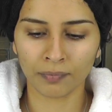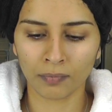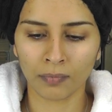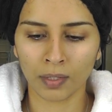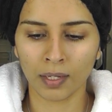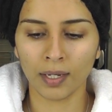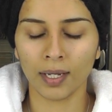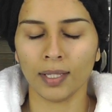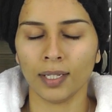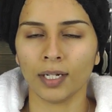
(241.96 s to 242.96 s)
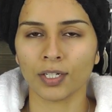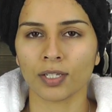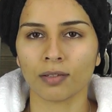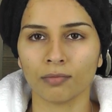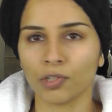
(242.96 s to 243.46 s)
and then I
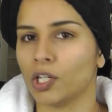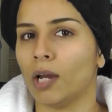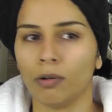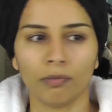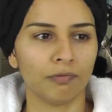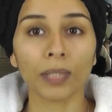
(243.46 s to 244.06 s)
just shower